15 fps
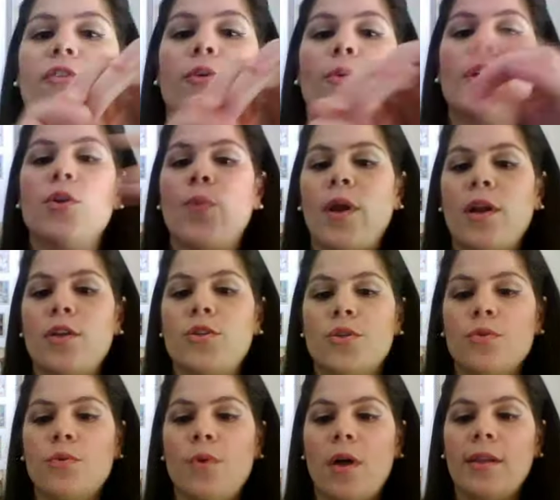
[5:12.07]
for when you want to
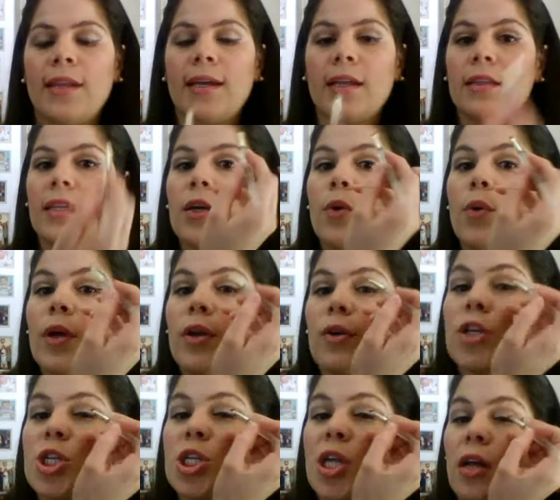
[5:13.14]
do like a liquid or
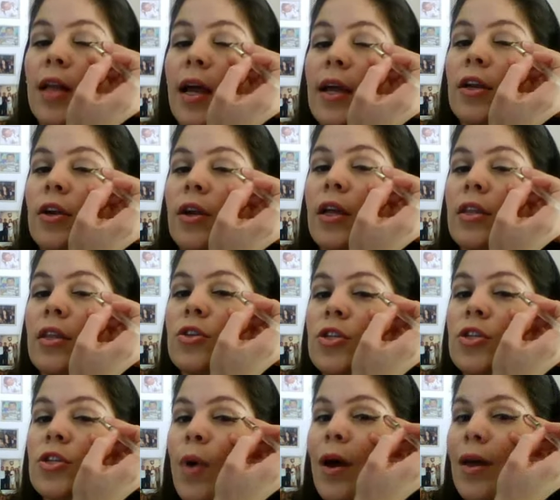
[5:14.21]
a gel liner and you
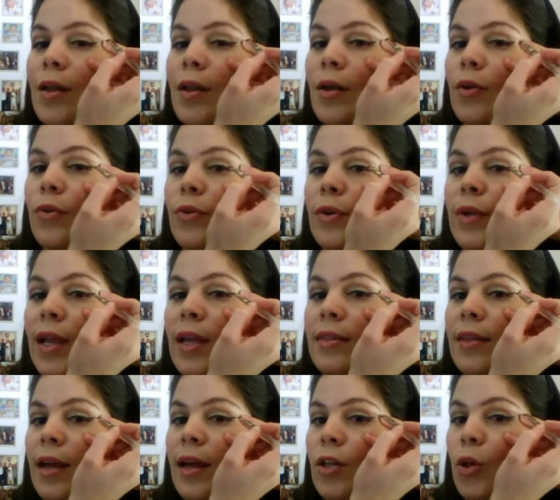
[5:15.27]
just want to create
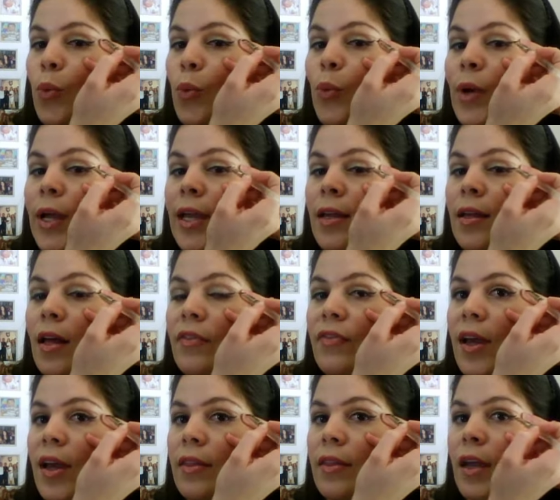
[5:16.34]
that little wing
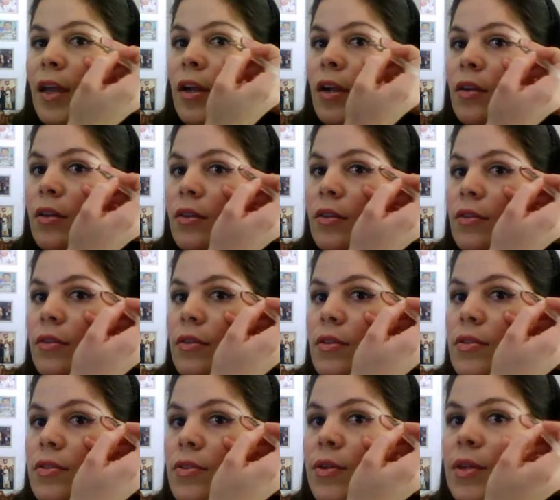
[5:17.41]
effect there.
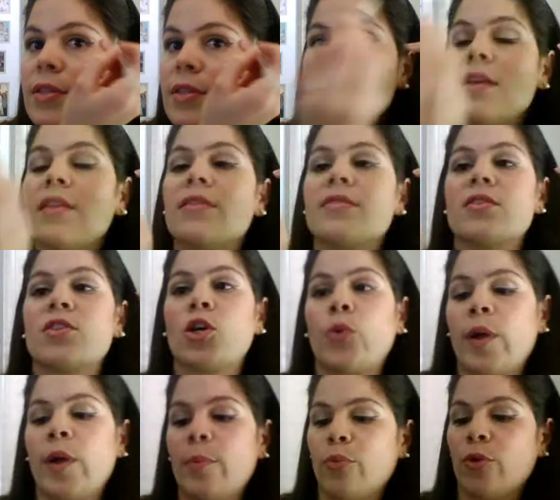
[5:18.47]
You can see this is a
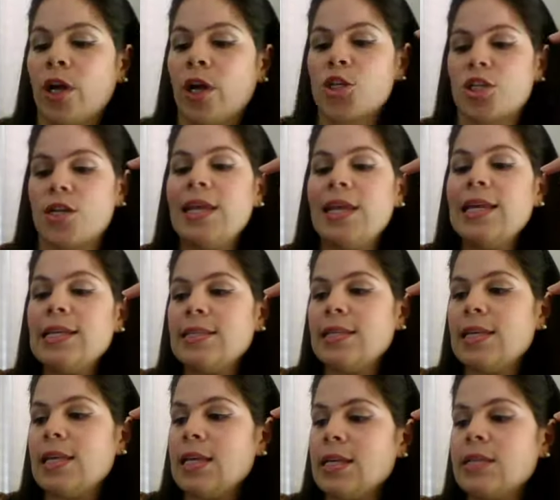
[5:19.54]
great brush. Easy
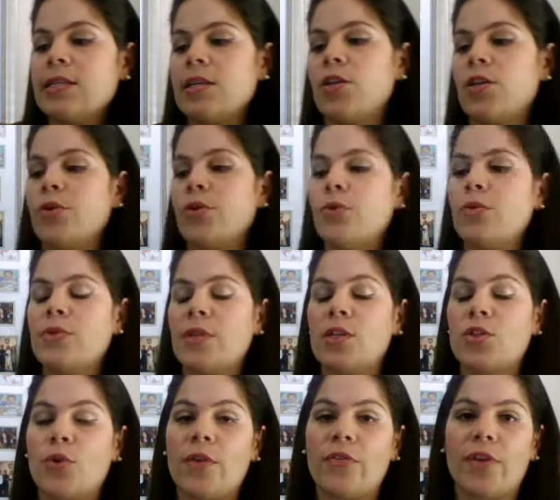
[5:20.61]
to use, and
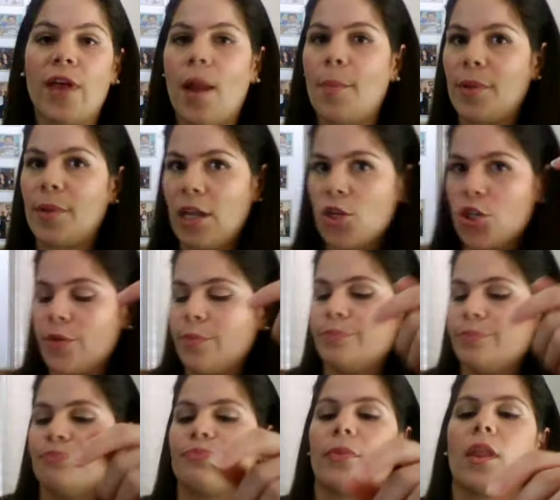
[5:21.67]
it's great for the application.
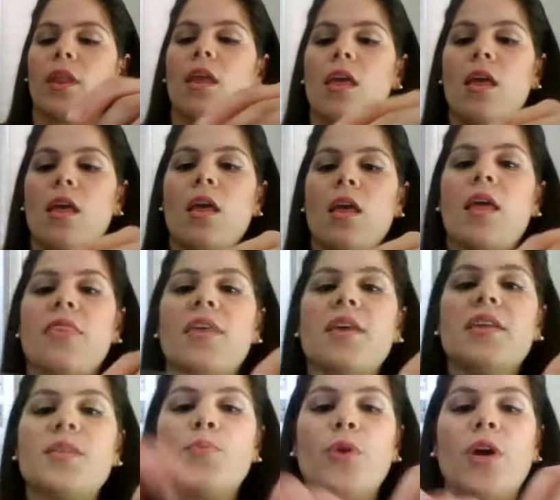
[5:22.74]

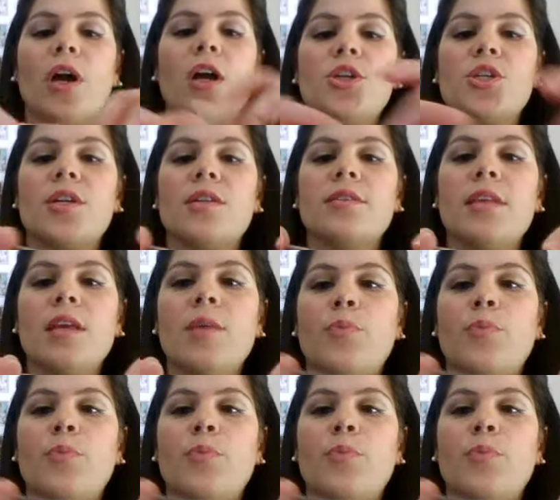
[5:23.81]
This brush is the